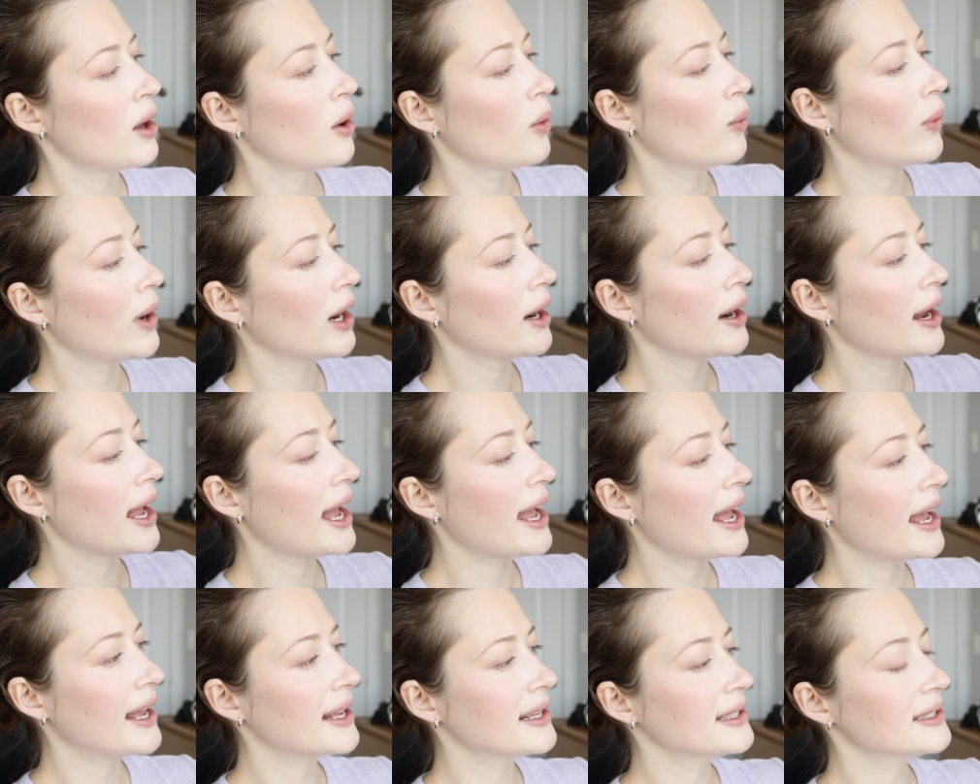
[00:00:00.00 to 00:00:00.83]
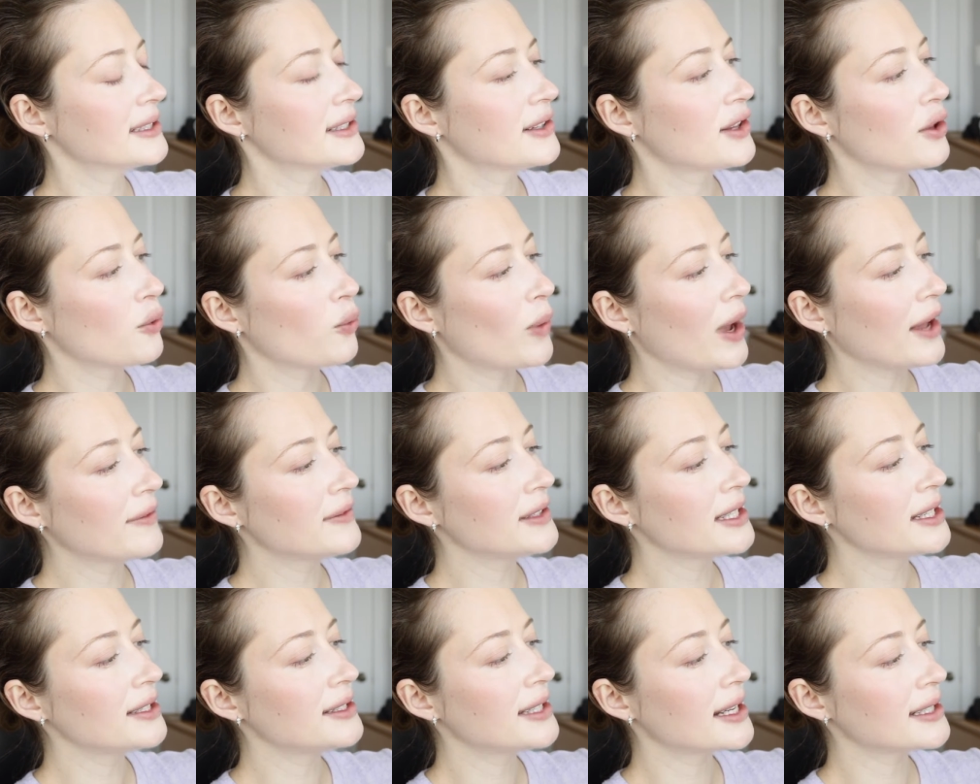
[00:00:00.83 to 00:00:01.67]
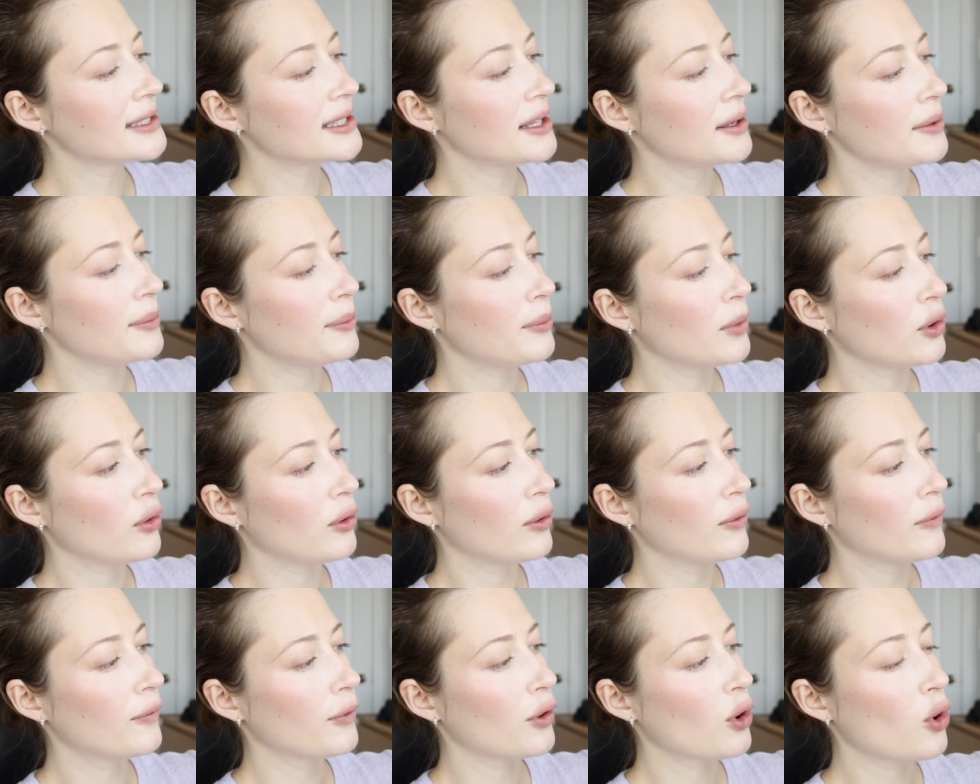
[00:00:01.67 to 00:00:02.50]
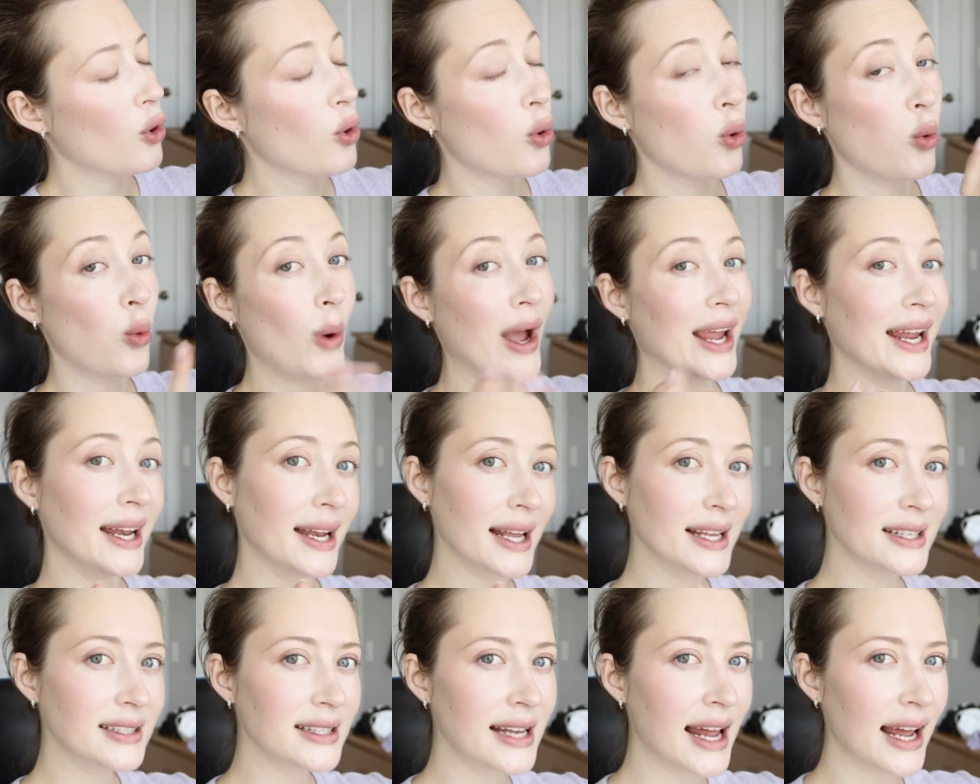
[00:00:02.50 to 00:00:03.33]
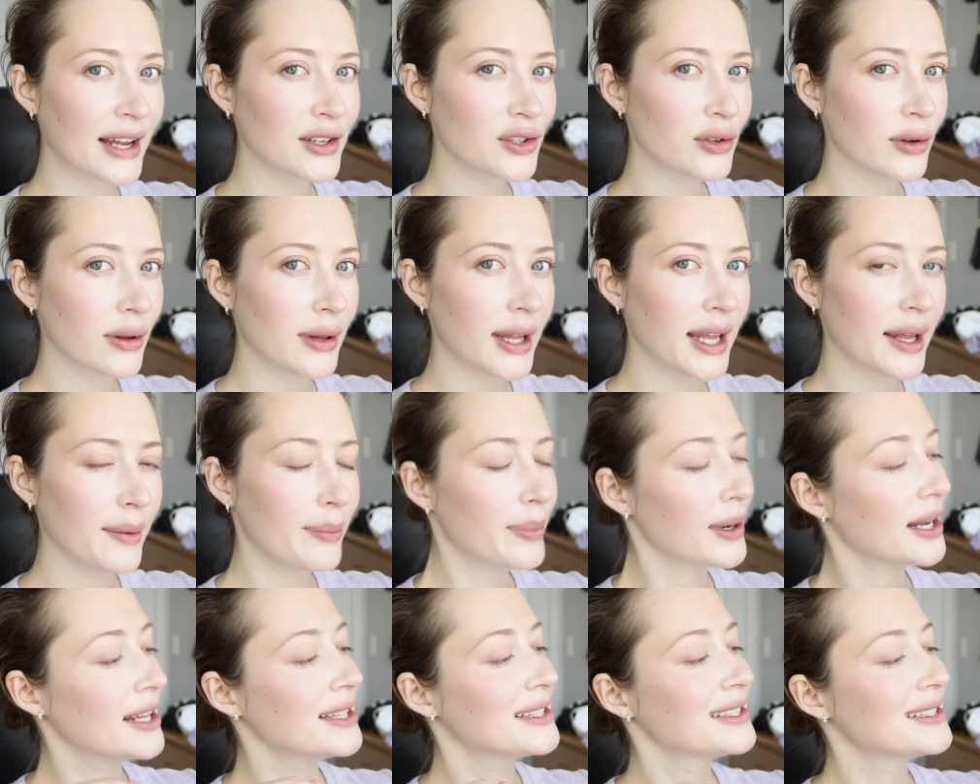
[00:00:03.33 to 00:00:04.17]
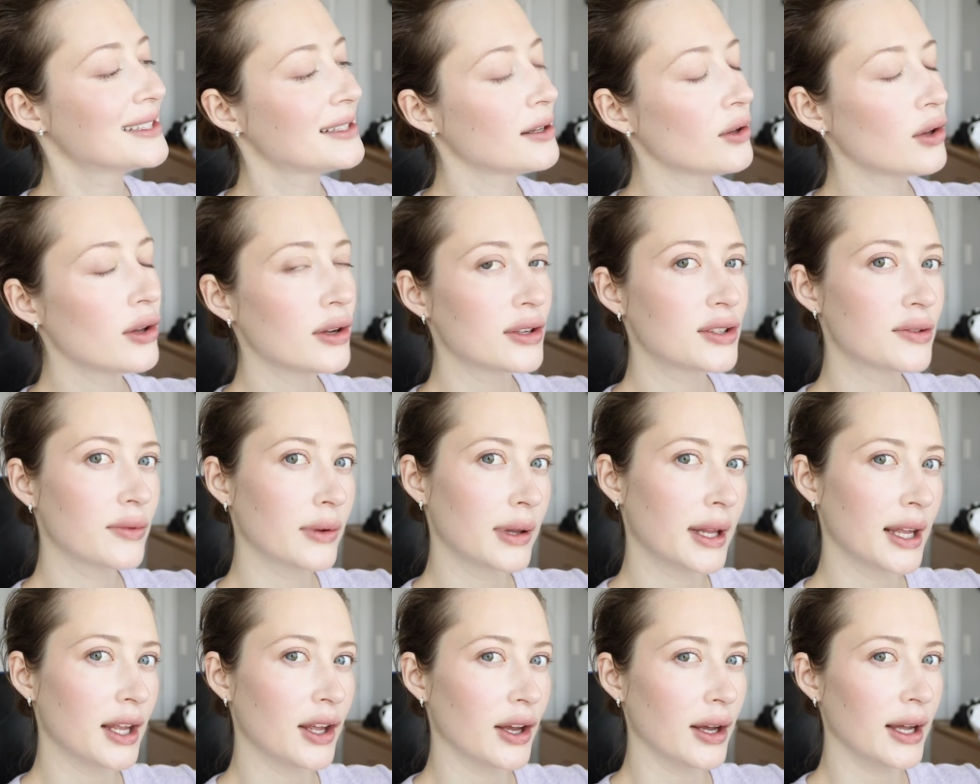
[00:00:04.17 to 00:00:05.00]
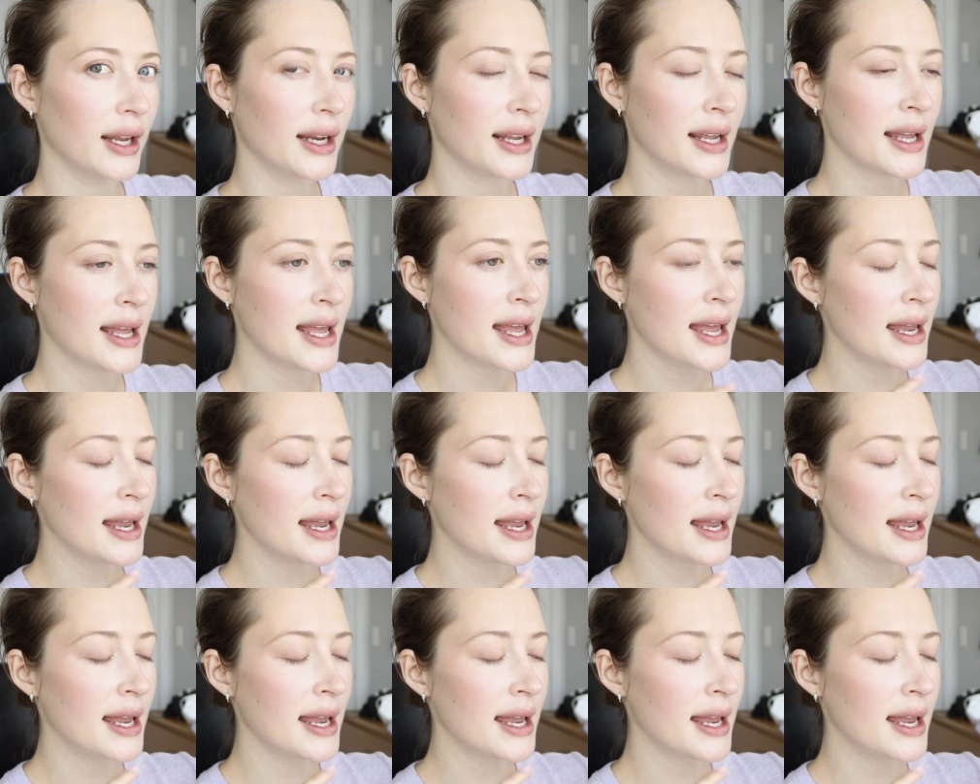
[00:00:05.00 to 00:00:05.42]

Whereas the wefted doesn't move quite as naturally, but it still looks really good.